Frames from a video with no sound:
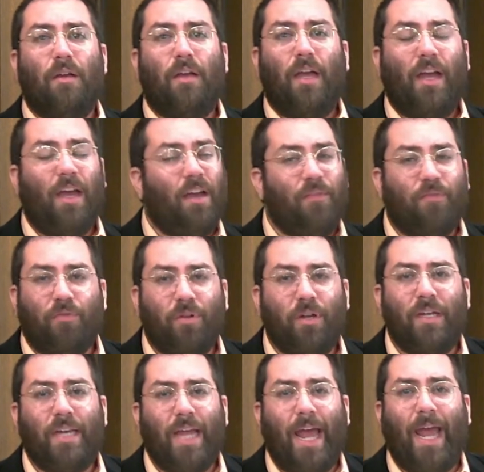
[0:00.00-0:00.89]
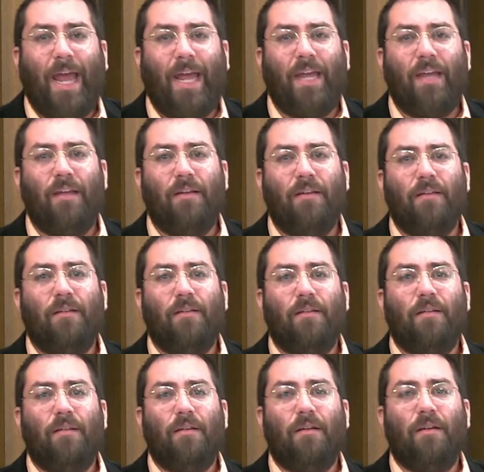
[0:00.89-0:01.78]
every day.
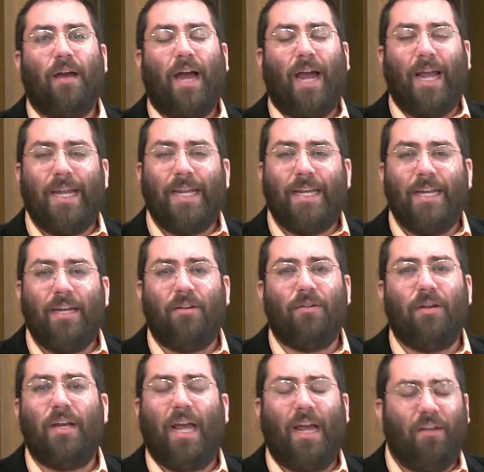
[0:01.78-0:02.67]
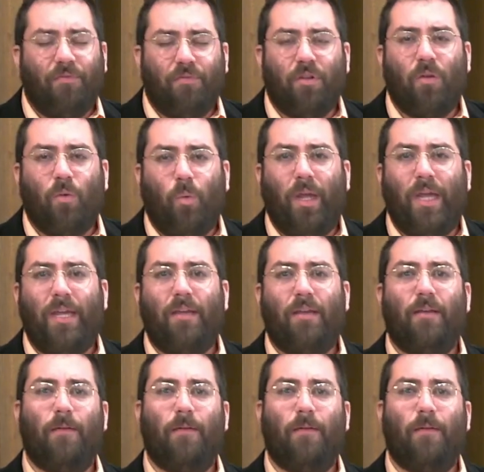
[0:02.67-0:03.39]
I hear it every week.